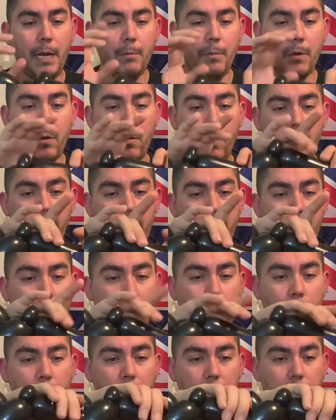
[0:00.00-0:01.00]
me go ahead
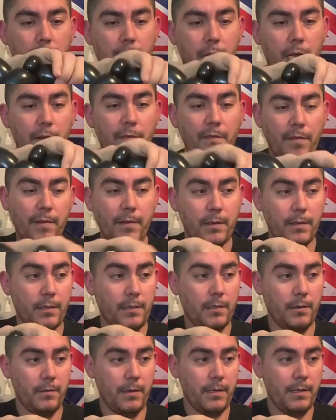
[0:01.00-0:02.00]
and break this off.
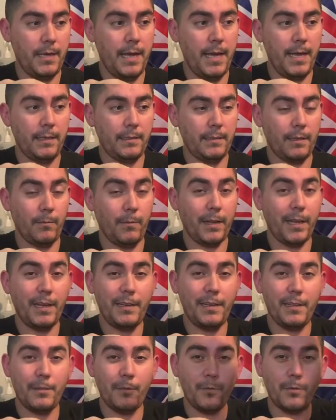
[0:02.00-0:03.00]
Don't need that. And we got
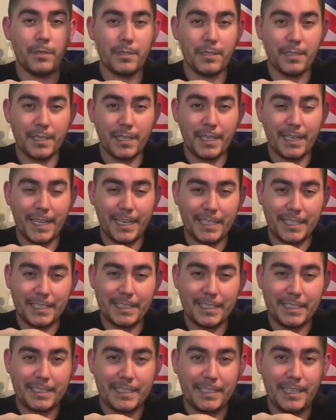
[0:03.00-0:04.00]
another one to the
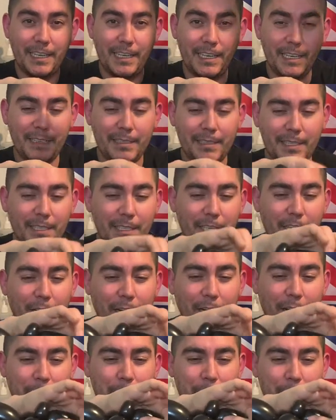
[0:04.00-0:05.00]
collection. Okay.